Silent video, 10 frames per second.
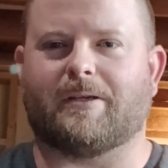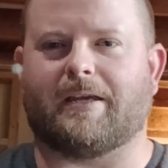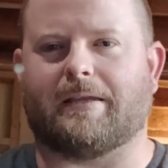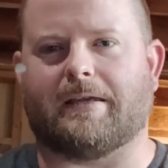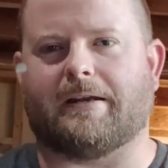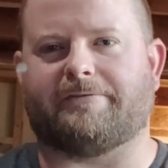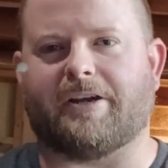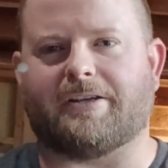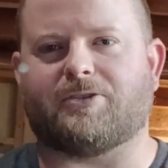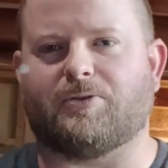and then I've
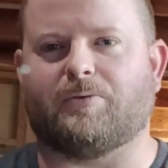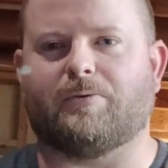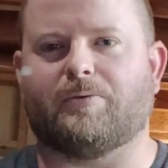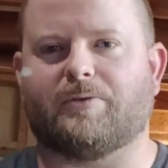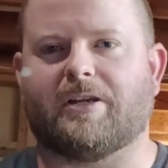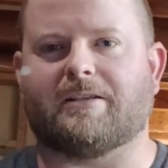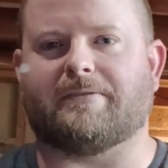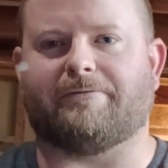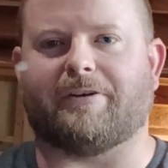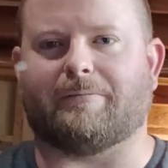got
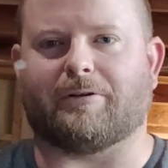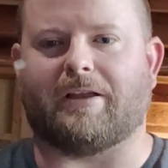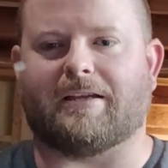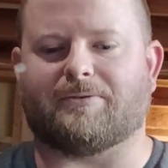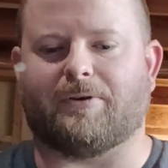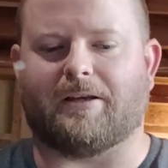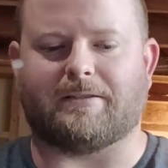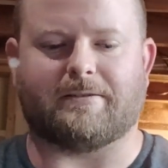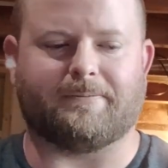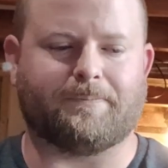24 fiberglass
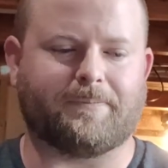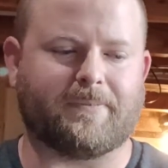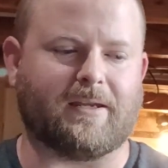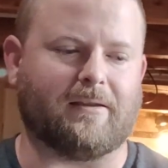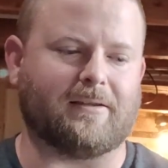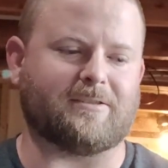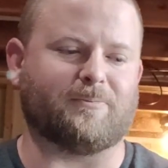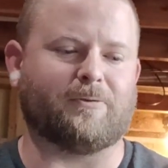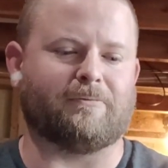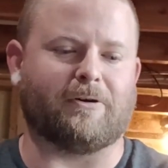rods. Now let's
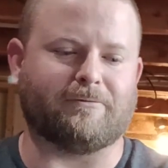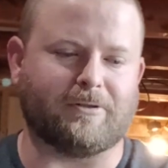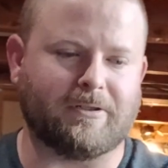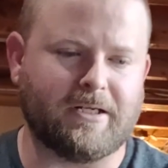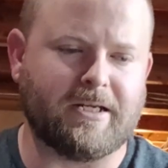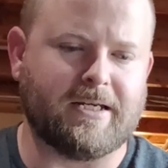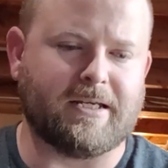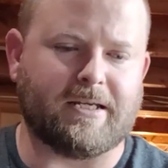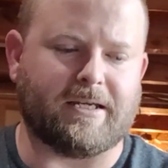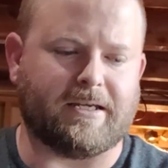move over
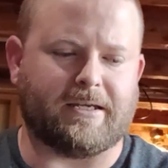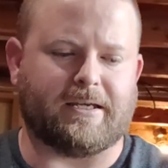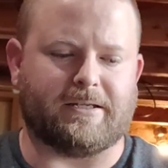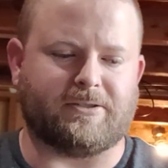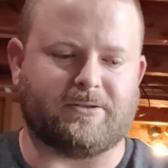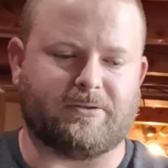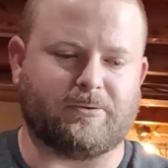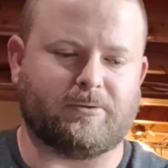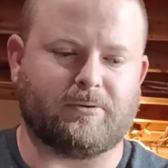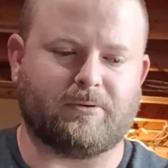
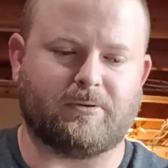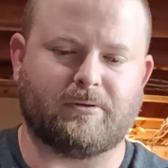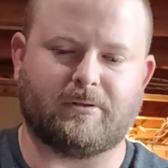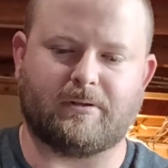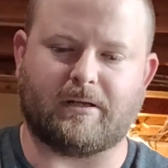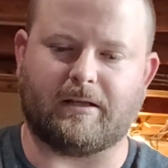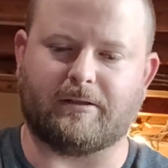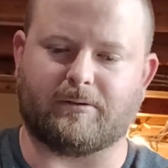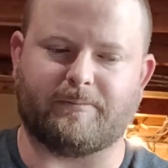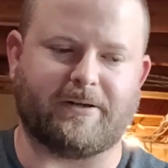into a
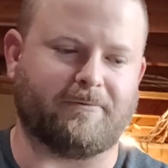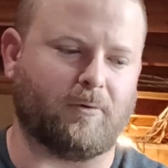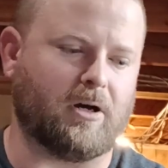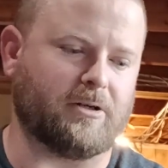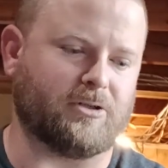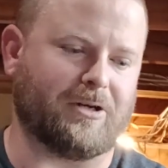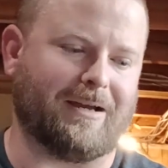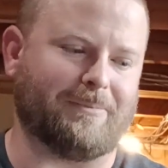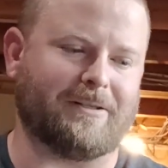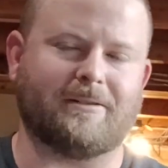little bit of water
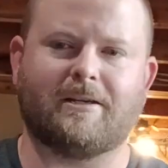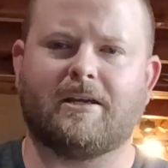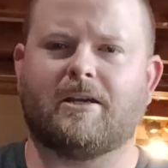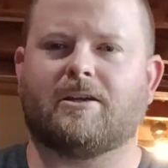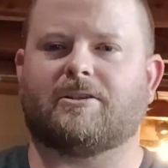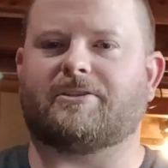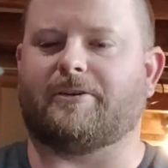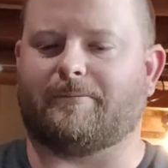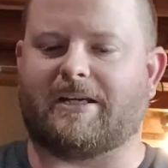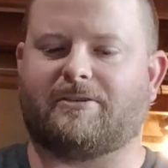trapping.
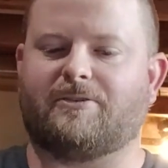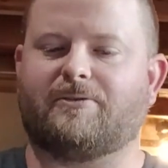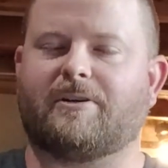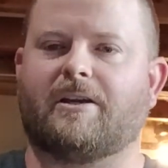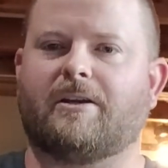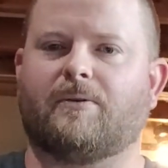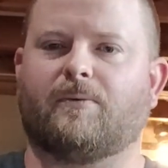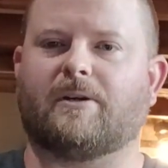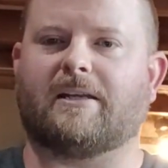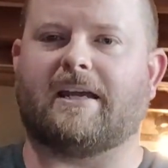So my Duke
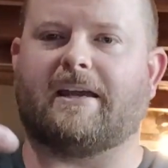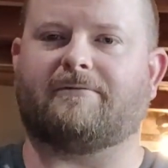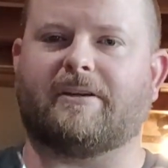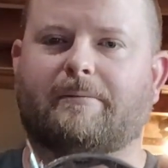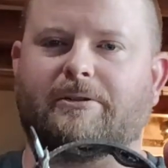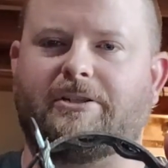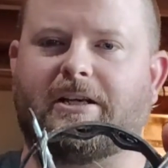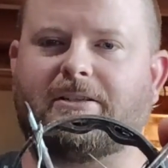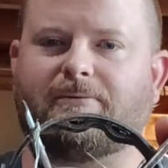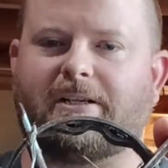1.5 double
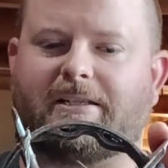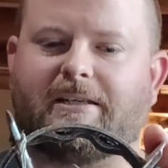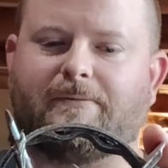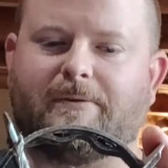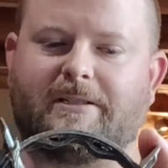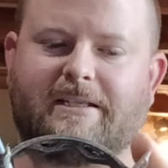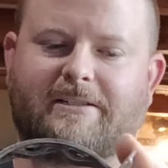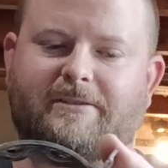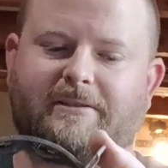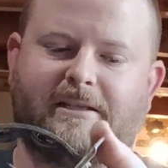jaws, what I did was I
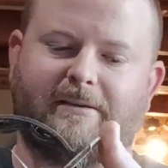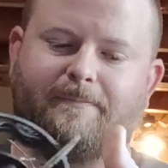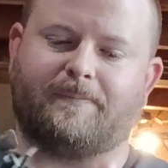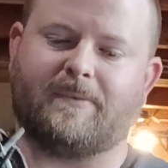took them,